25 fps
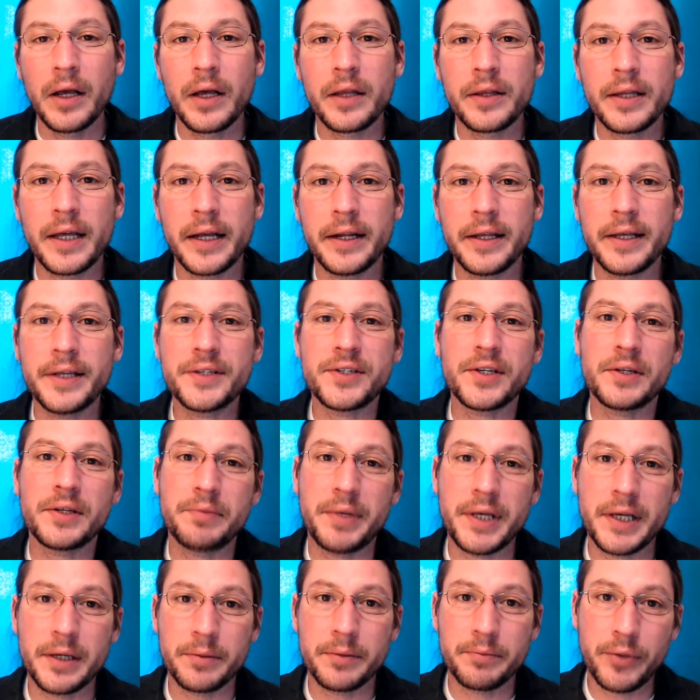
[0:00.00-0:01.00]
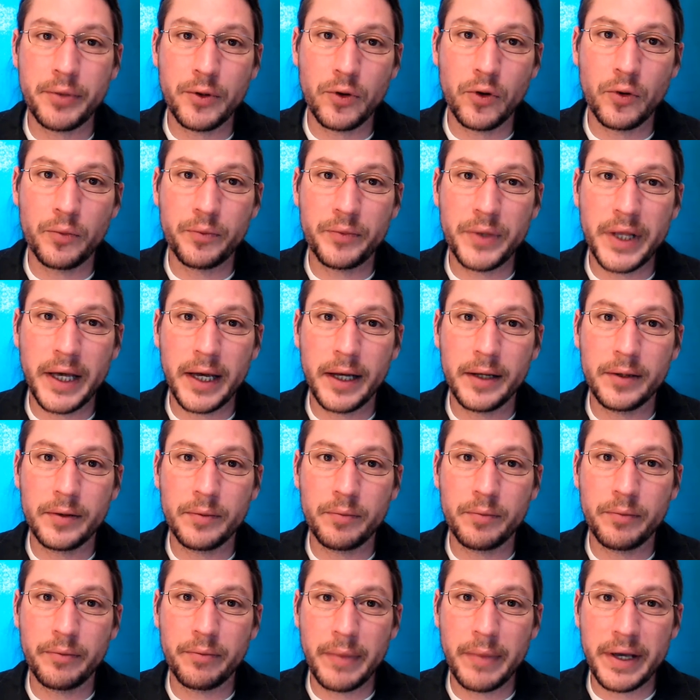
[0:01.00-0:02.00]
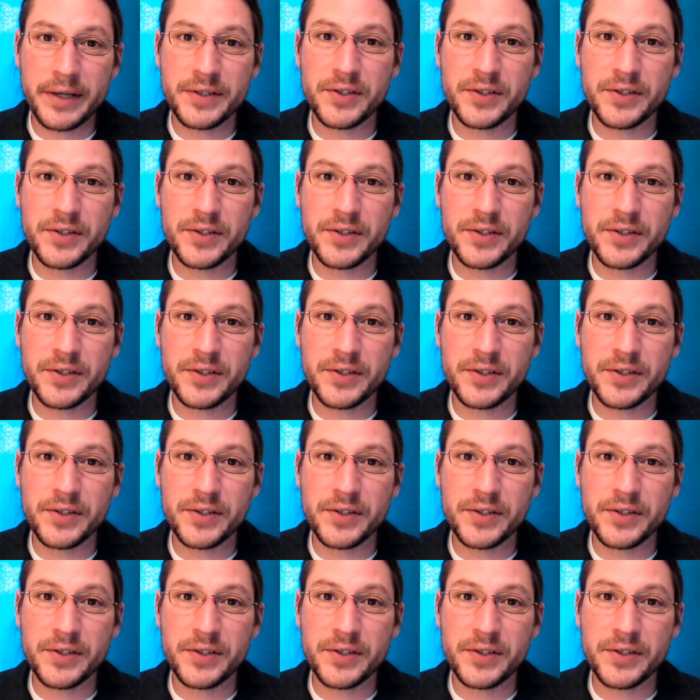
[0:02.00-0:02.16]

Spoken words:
that is in pee and poop that makes